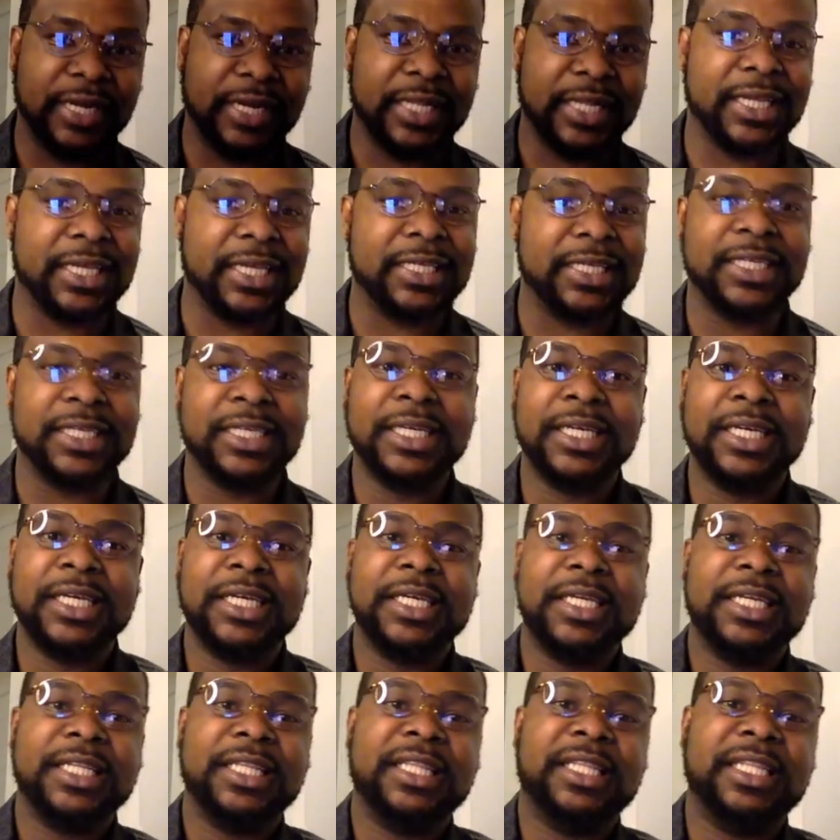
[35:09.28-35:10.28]
right? Like
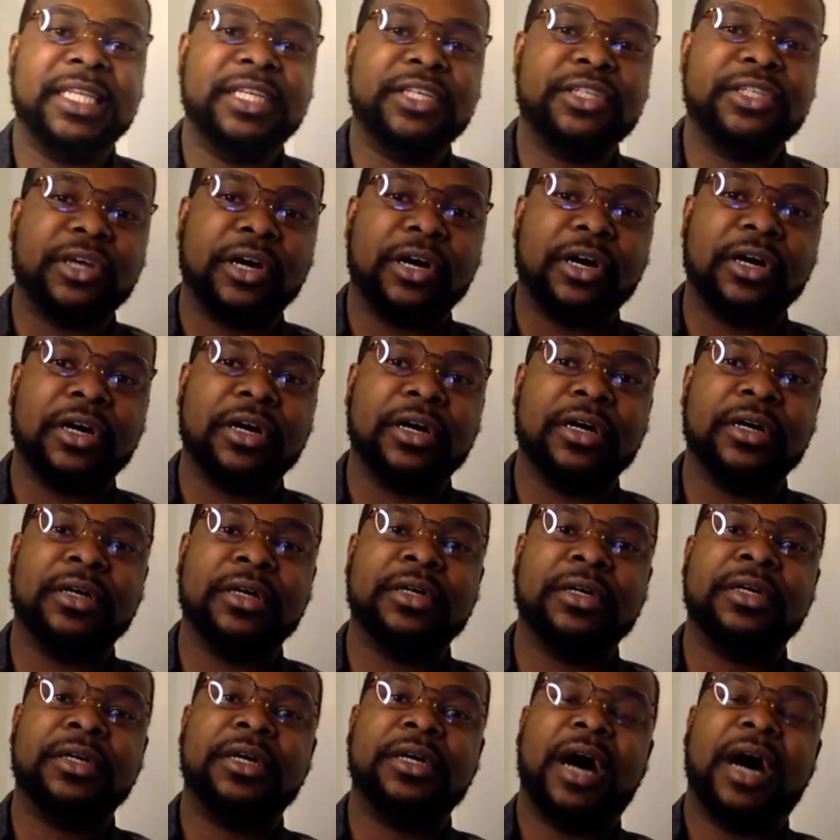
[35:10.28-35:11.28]
these
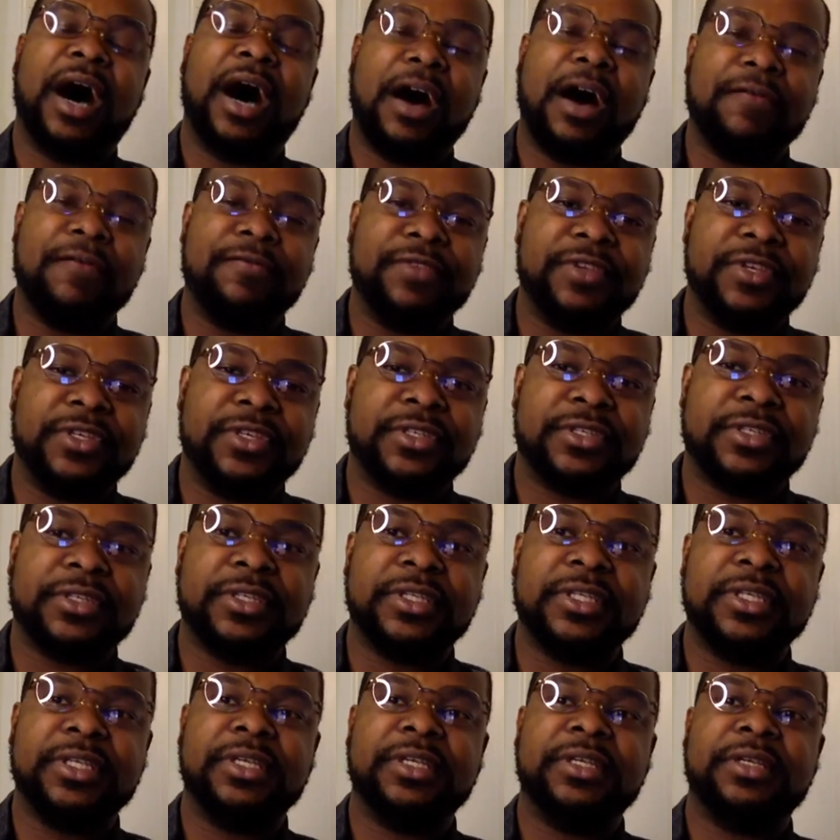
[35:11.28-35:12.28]
are
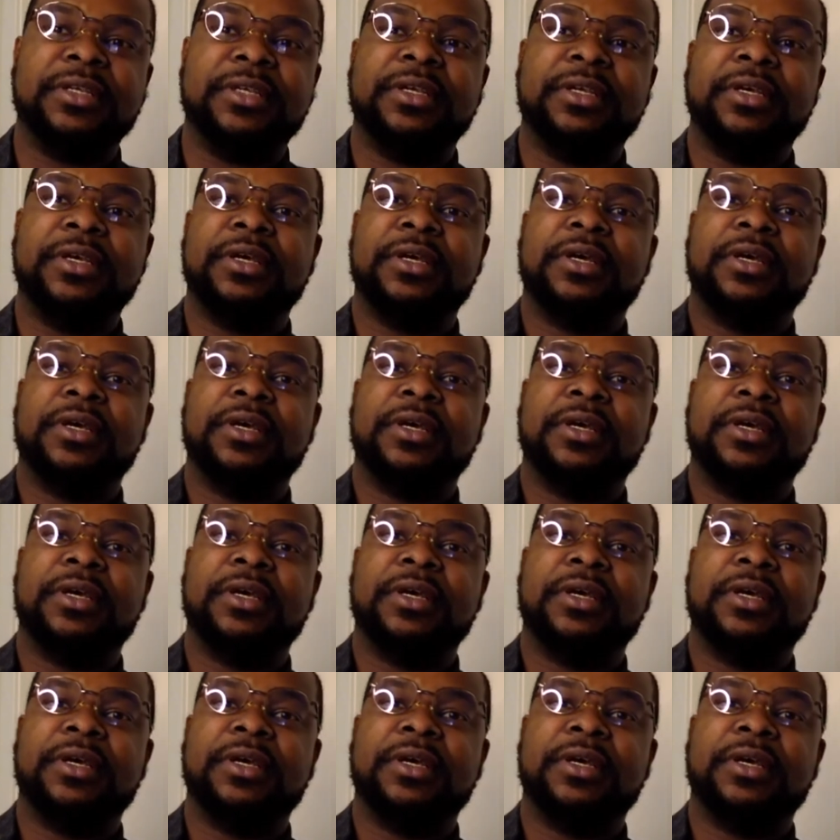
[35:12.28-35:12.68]
obviously,